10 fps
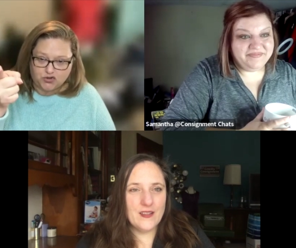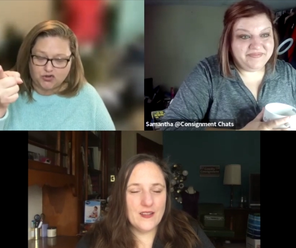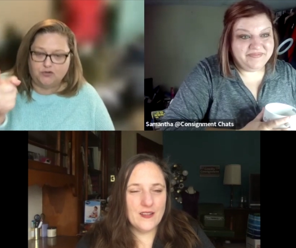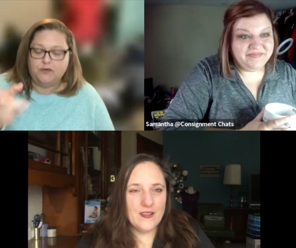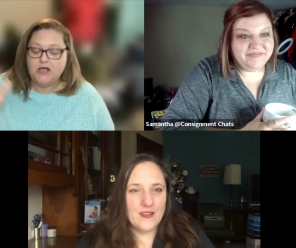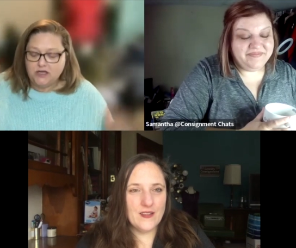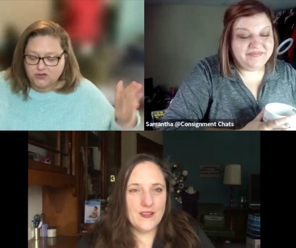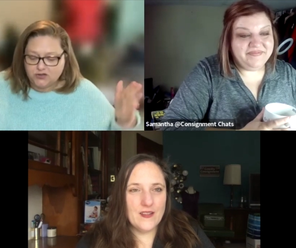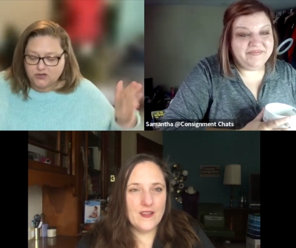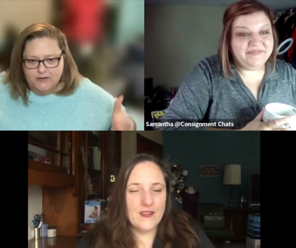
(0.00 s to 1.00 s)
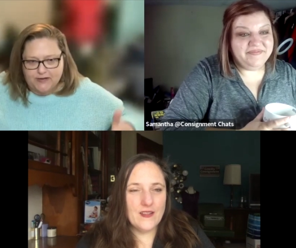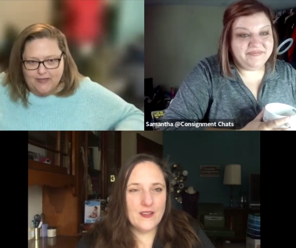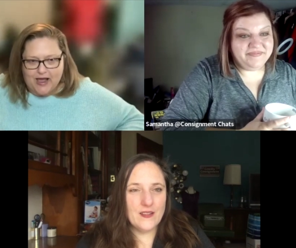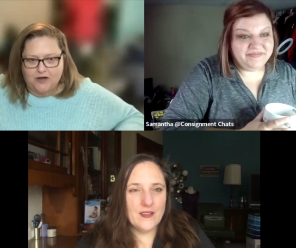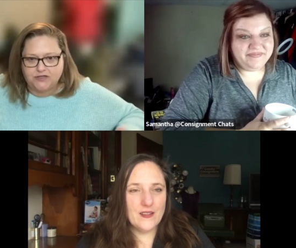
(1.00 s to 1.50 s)
Speaker 1: room, is going to be
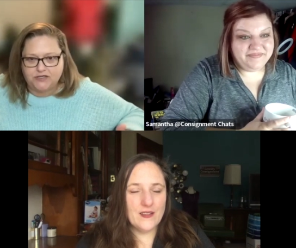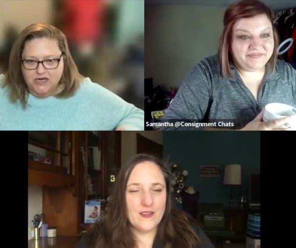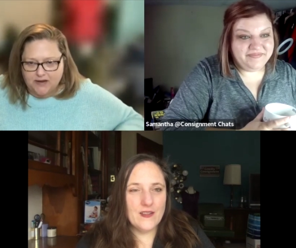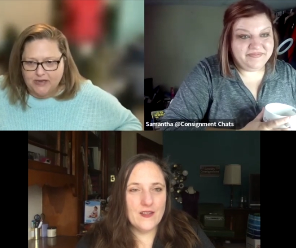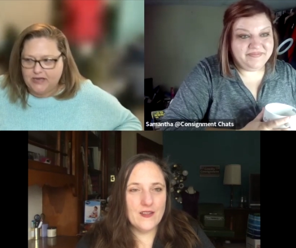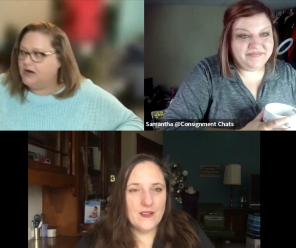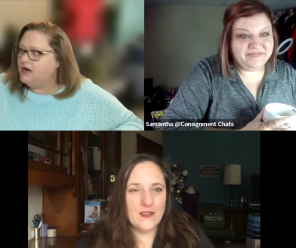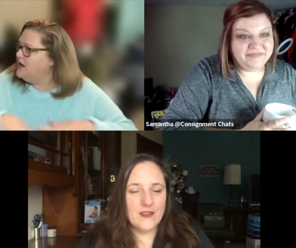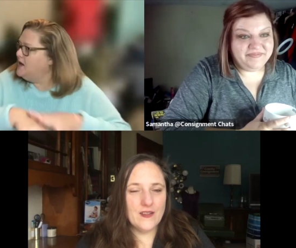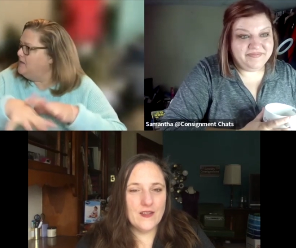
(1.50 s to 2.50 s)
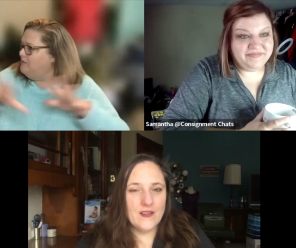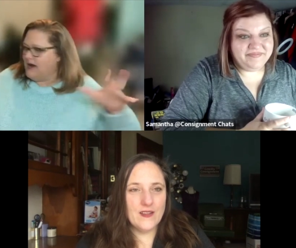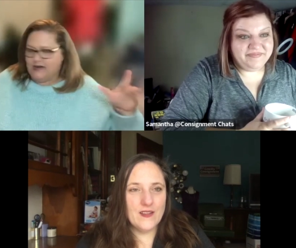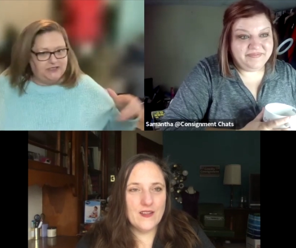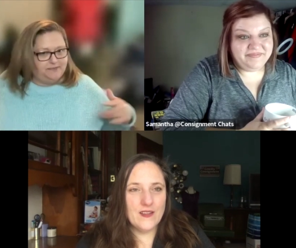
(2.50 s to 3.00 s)
allowed to come in
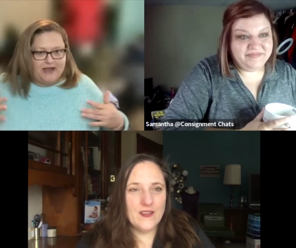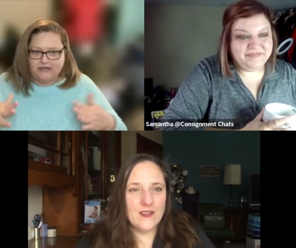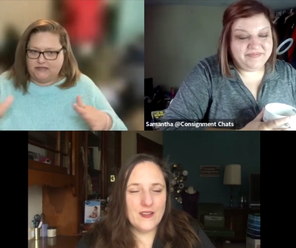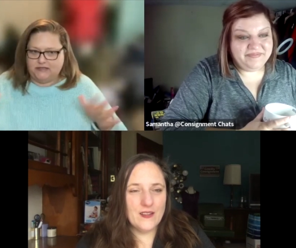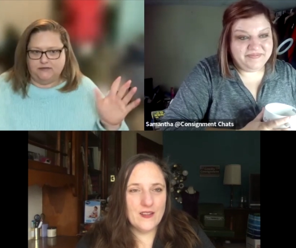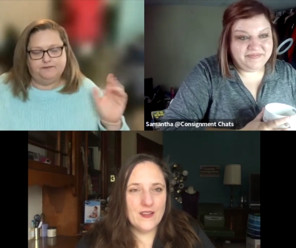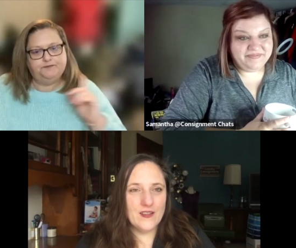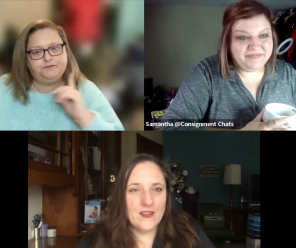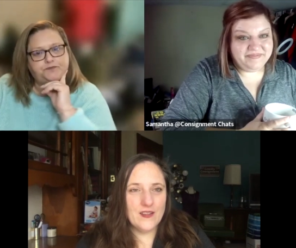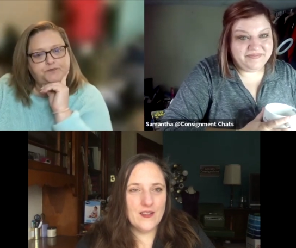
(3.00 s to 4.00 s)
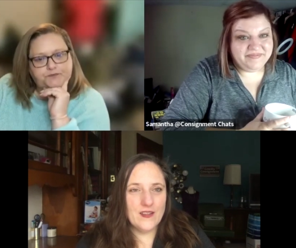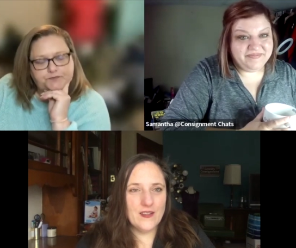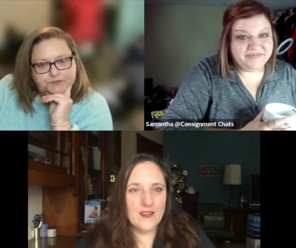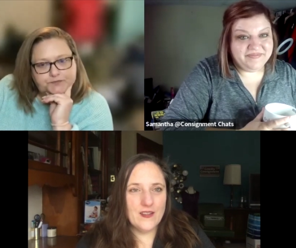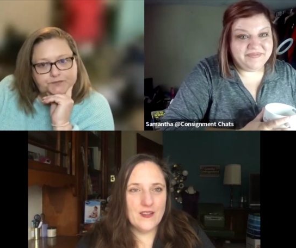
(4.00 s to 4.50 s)
my space.
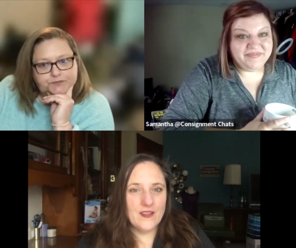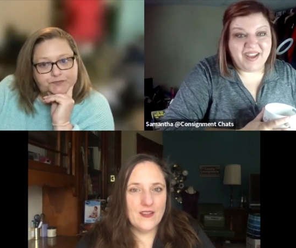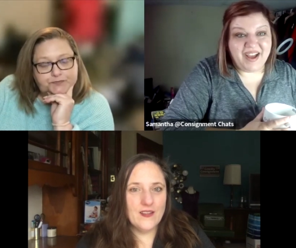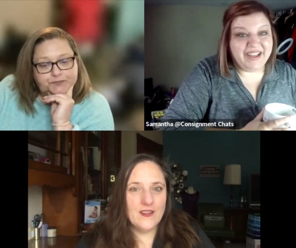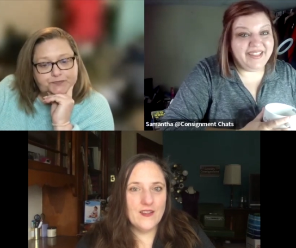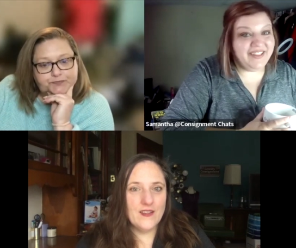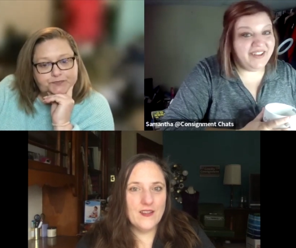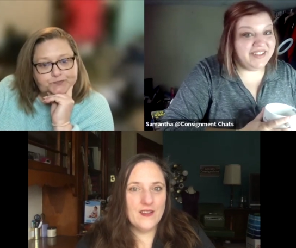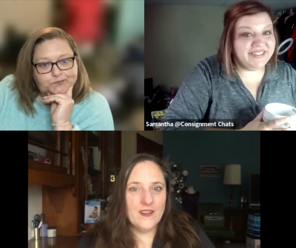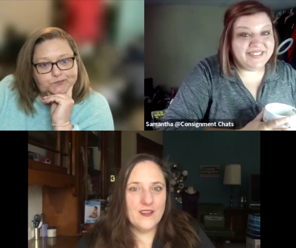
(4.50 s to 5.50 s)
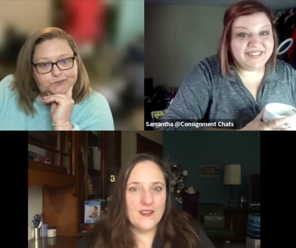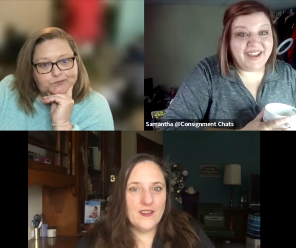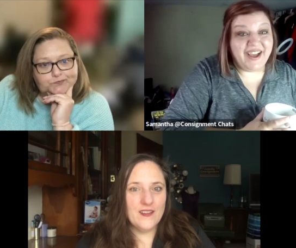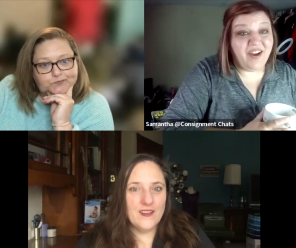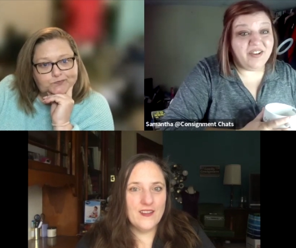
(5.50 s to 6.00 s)
I love this.
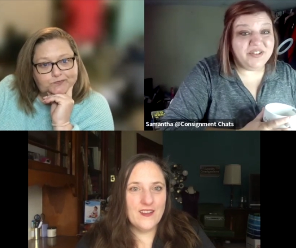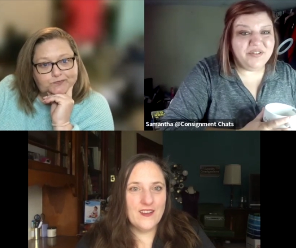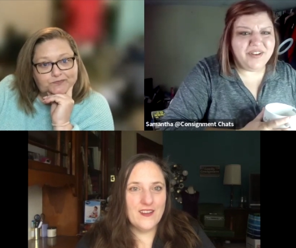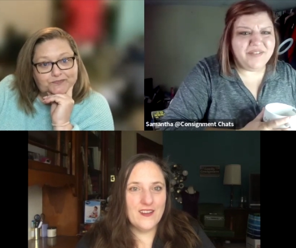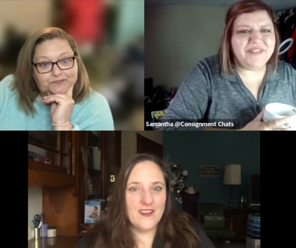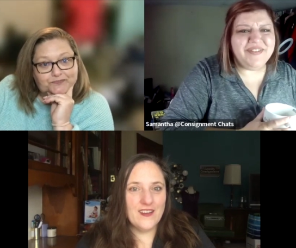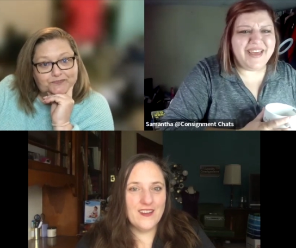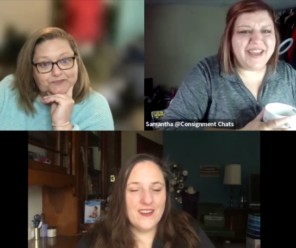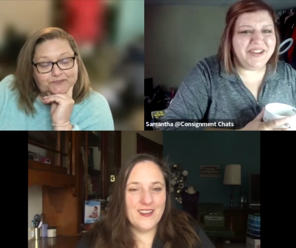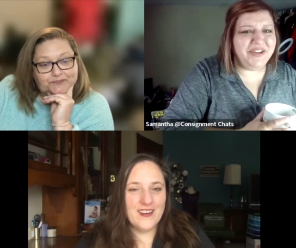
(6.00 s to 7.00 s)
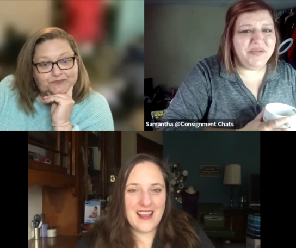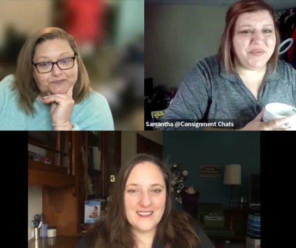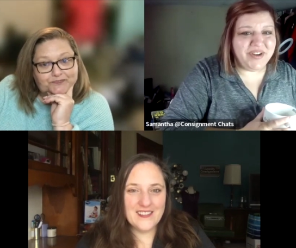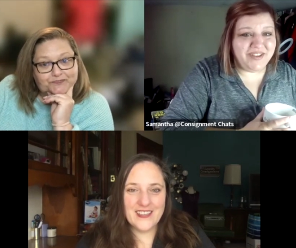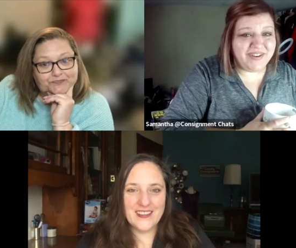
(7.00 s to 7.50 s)
Speaker 2: I also love that you
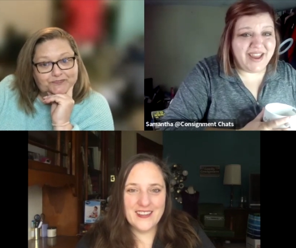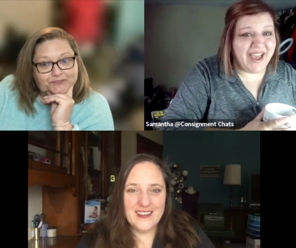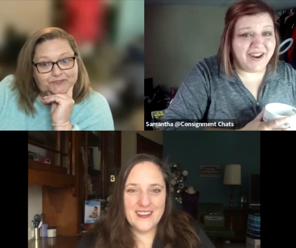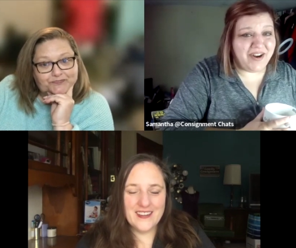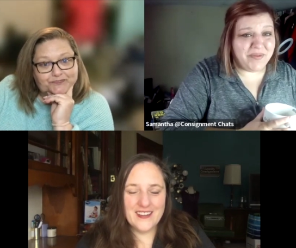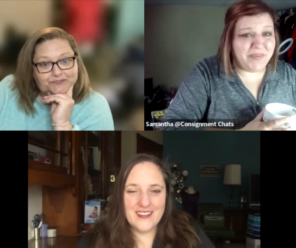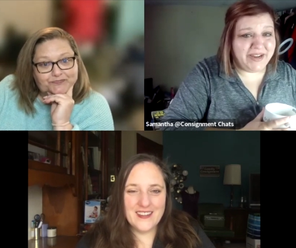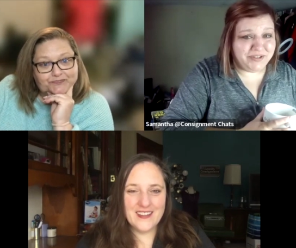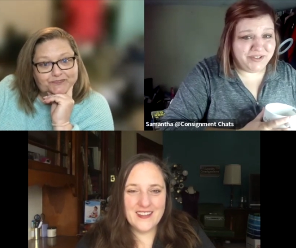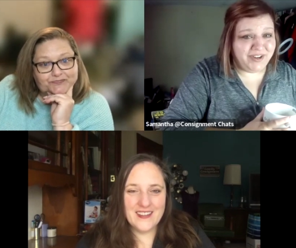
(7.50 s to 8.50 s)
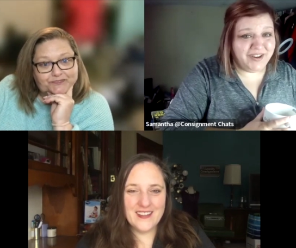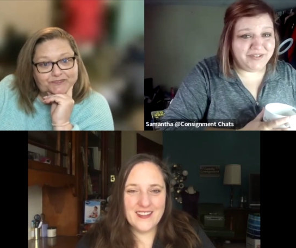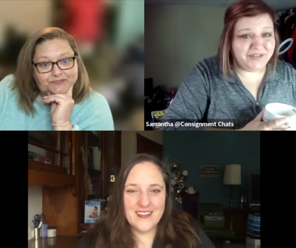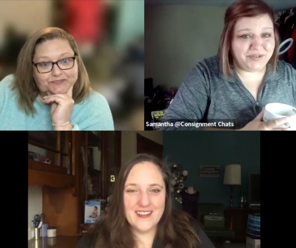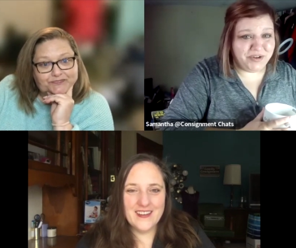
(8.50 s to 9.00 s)
weren't even at our
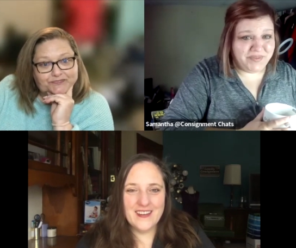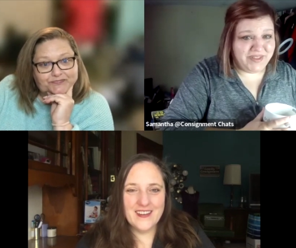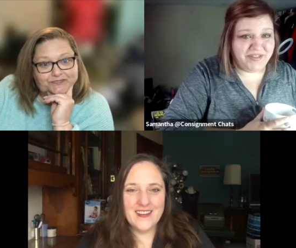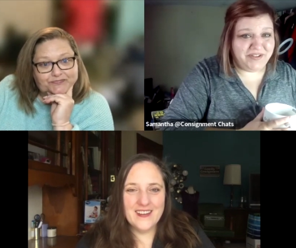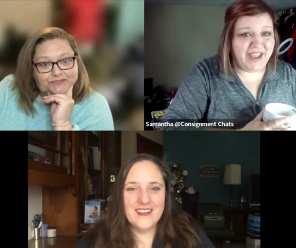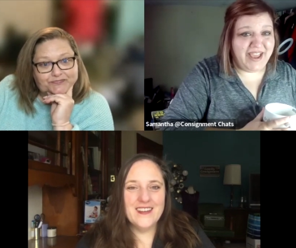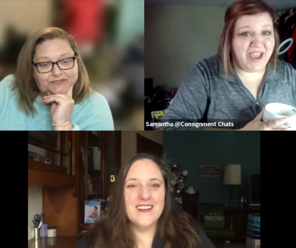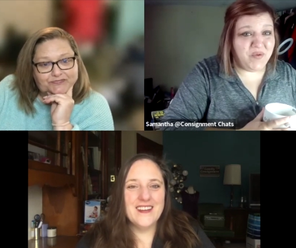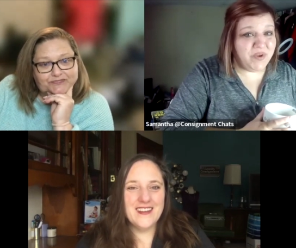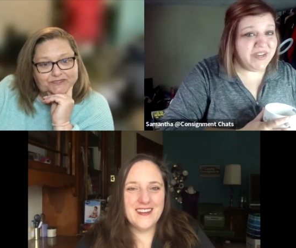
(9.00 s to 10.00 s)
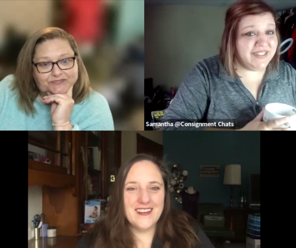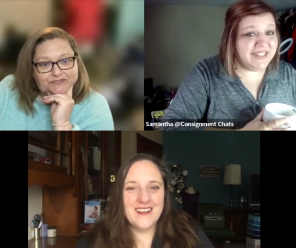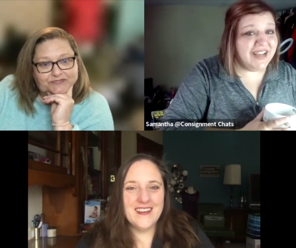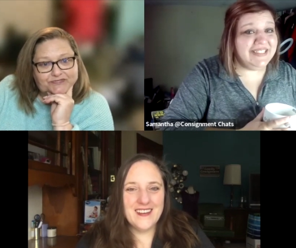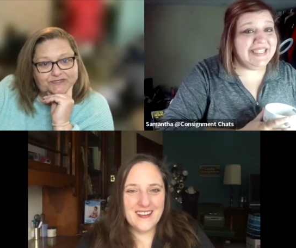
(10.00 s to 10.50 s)
Patreon group the other day, and we
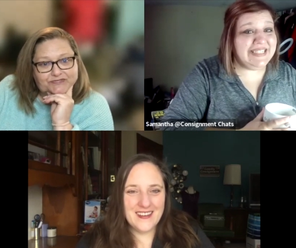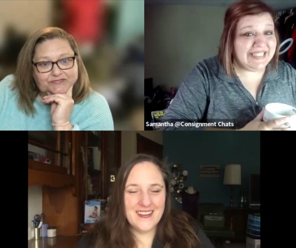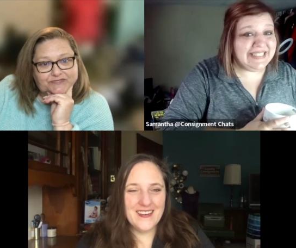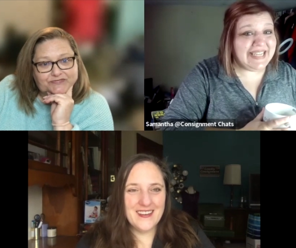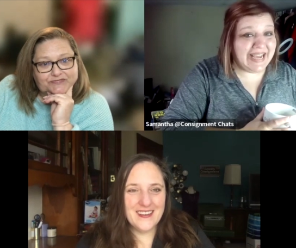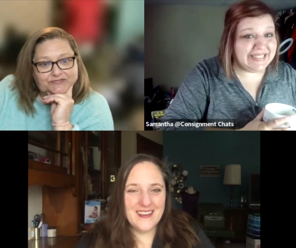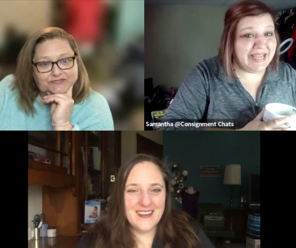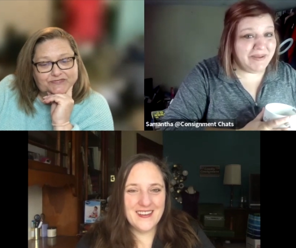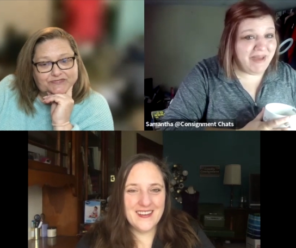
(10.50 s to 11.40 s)
discussed this exact same